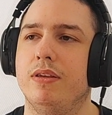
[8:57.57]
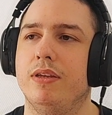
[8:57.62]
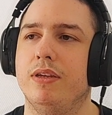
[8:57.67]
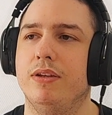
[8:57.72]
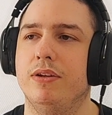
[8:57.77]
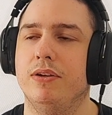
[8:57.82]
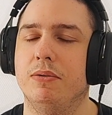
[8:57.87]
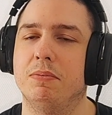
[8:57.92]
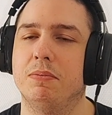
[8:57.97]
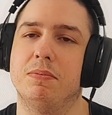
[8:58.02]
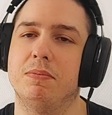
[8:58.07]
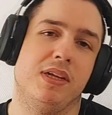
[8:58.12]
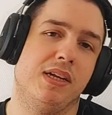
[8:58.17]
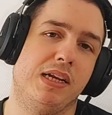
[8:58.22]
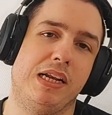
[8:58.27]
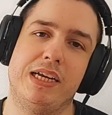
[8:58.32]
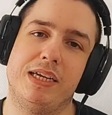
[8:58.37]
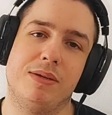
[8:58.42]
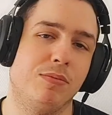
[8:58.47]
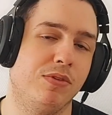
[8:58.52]
You know,
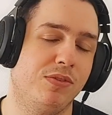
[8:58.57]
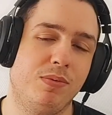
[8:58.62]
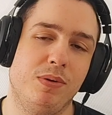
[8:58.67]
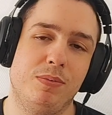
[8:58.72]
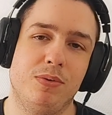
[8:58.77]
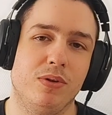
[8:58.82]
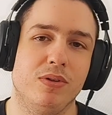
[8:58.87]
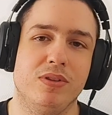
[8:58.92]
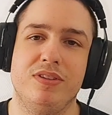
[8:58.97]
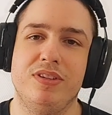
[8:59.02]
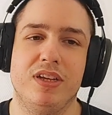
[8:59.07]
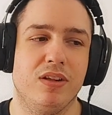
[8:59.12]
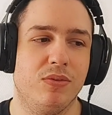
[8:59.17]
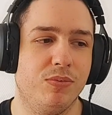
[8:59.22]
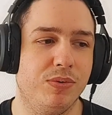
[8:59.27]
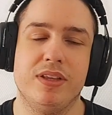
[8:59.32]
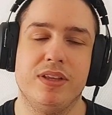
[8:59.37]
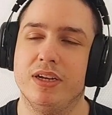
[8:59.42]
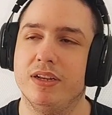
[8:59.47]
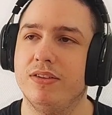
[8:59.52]
like most people deal
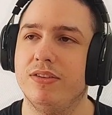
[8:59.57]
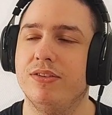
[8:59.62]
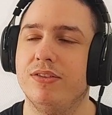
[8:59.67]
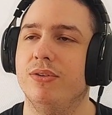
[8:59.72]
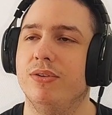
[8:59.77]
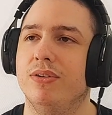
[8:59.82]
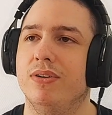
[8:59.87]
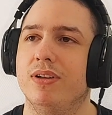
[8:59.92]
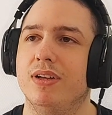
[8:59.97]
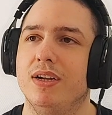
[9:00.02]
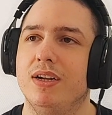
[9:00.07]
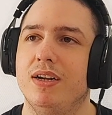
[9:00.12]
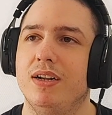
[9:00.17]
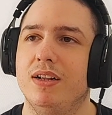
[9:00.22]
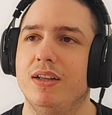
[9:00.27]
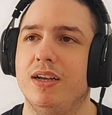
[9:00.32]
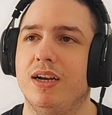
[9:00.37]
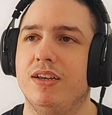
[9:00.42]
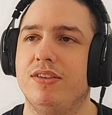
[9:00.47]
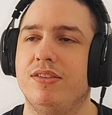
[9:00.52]
with that. So
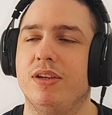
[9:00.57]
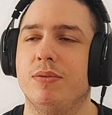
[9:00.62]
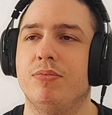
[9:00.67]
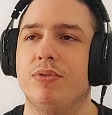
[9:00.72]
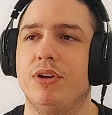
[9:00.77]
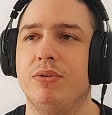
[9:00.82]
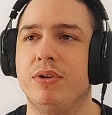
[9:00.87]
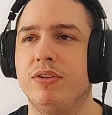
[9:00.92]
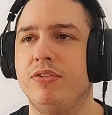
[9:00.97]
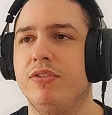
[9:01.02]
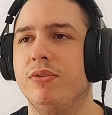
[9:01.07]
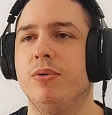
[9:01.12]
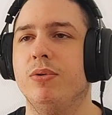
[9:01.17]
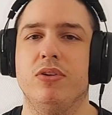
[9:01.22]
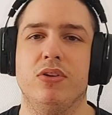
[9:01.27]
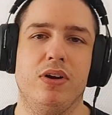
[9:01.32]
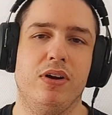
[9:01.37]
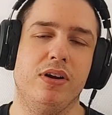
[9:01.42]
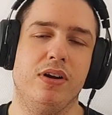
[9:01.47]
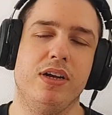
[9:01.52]
I think pretty
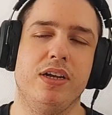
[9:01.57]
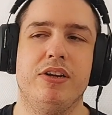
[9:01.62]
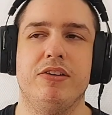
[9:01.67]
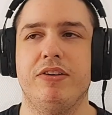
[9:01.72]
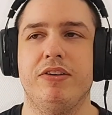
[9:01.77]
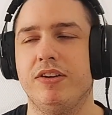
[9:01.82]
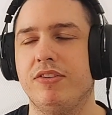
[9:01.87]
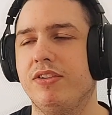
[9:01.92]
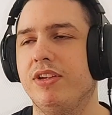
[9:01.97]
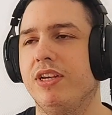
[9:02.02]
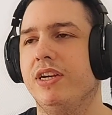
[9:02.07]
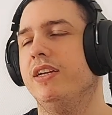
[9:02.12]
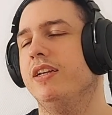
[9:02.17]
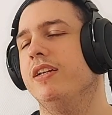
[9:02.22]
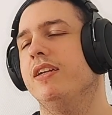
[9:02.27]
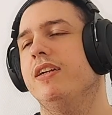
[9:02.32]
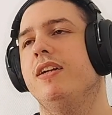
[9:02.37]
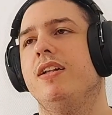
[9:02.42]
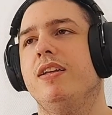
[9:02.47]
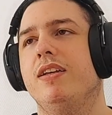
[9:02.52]
relatable lyrics.
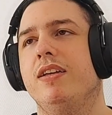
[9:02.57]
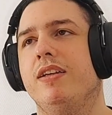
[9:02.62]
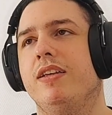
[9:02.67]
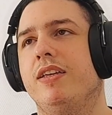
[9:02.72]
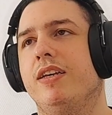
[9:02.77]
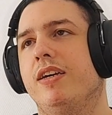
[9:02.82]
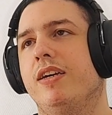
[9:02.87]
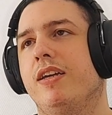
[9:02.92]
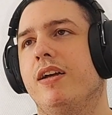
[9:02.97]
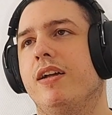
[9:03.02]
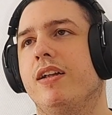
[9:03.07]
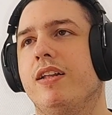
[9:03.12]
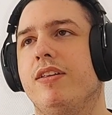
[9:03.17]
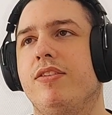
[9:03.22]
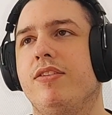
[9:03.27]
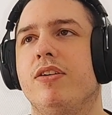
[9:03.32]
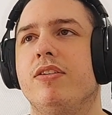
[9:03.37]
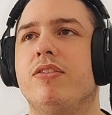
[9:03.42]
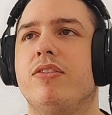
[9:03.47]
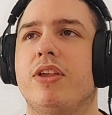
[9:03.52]
Yeah.
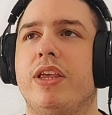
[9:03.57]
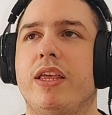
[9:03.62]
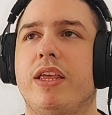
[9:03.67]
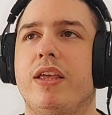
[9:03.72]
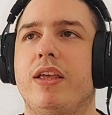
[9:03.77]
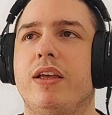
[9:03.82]
It's not